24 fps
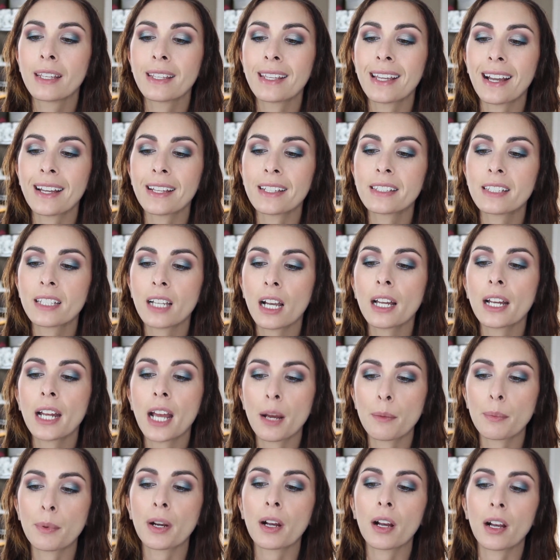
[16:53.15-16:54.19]
Yeah, it's got
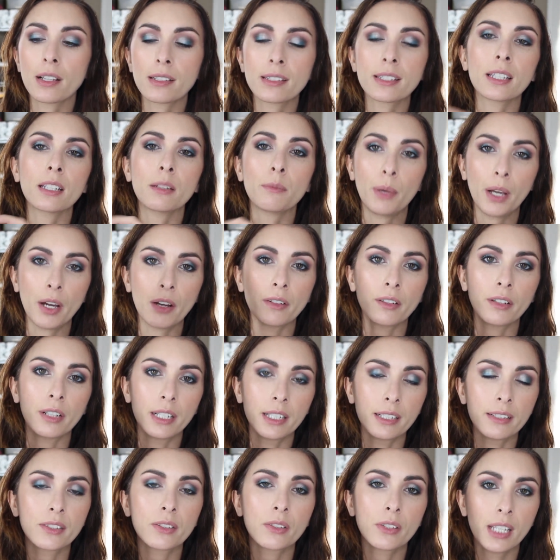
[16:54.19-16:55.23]
apricot seed powder in
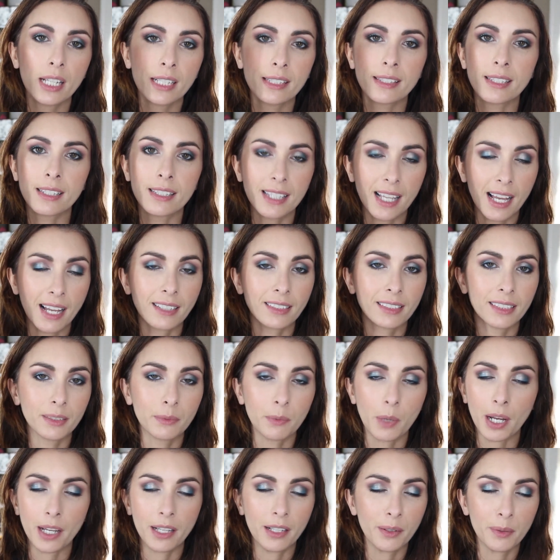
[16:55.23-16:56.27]
it, so that's exactly
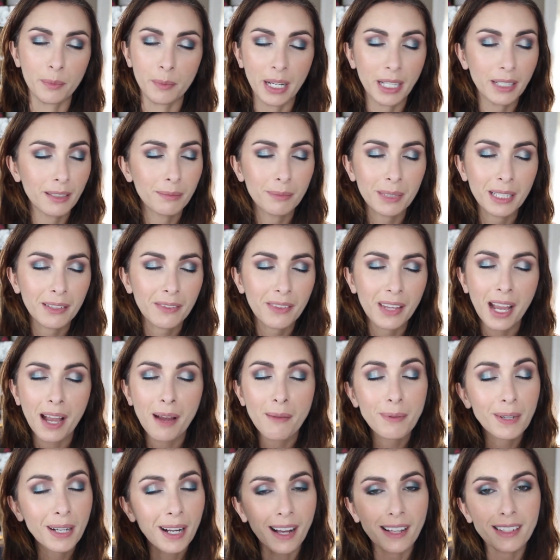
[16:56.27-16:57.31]
why it reminded me of the
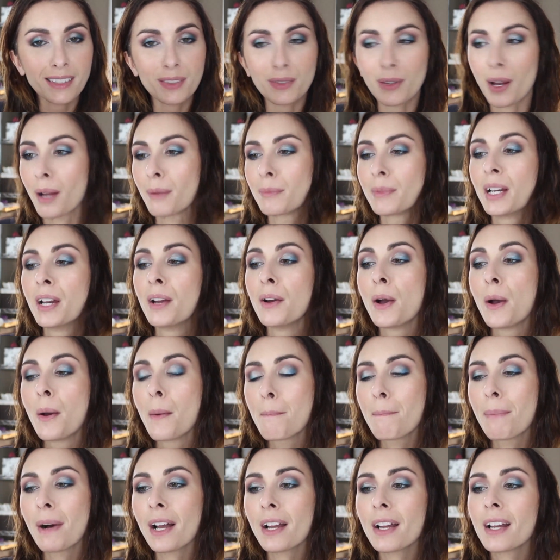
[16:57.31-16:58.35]
apricot scrub.
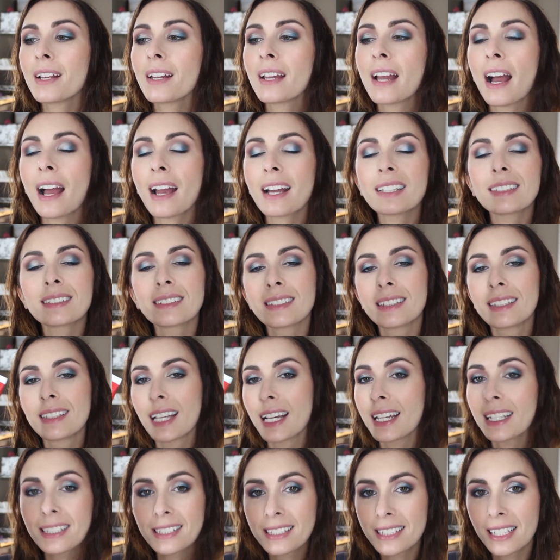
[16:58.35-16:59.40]
But I
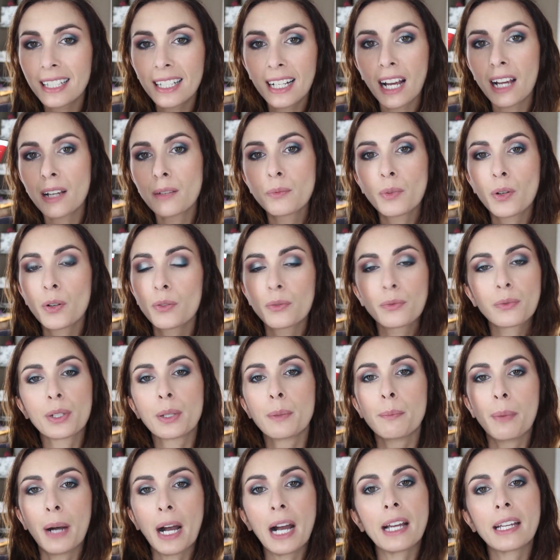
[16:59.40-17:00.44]
liked it. I won't
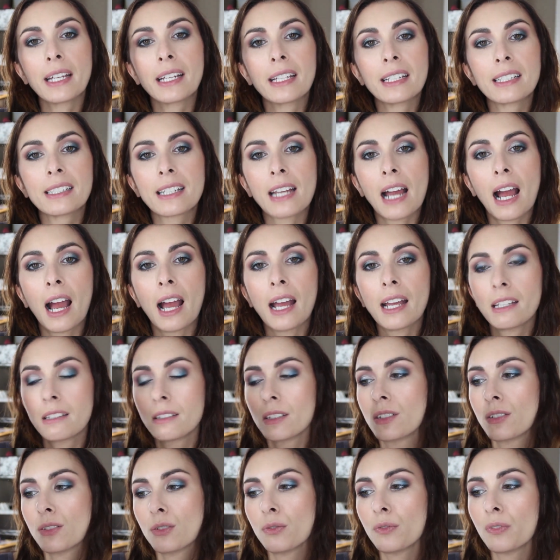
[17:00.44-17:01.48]
rebuy it. I
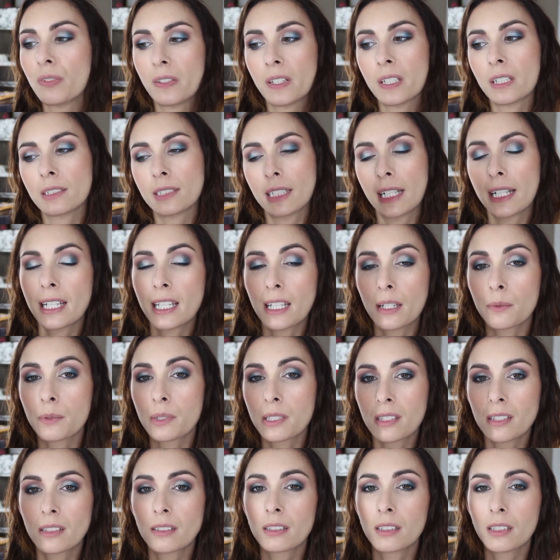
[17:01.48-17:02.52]
do feel like it
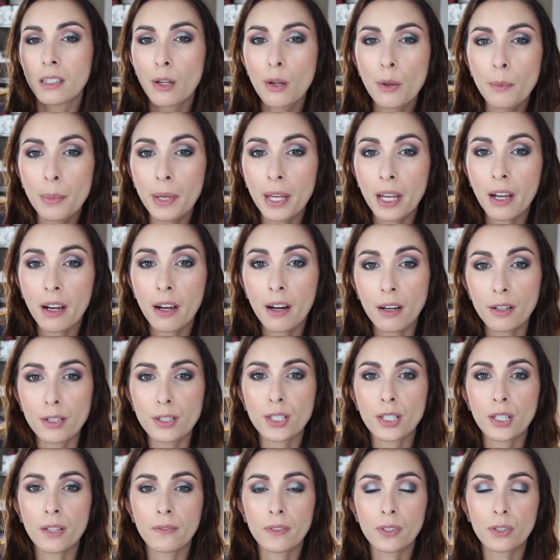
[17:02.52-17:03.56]
was a little bit
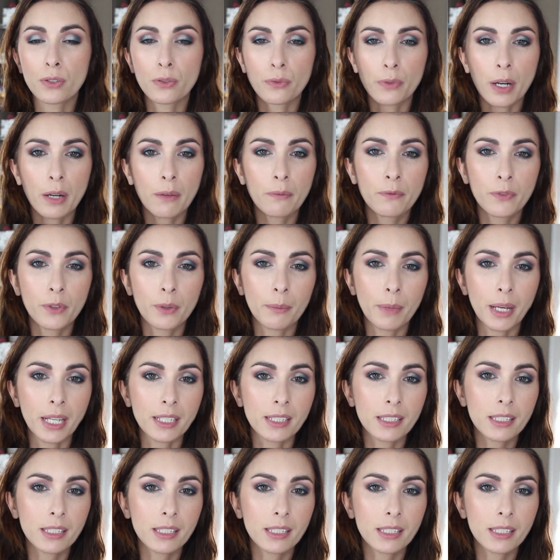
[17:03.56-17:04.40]
harsh of a scrub for my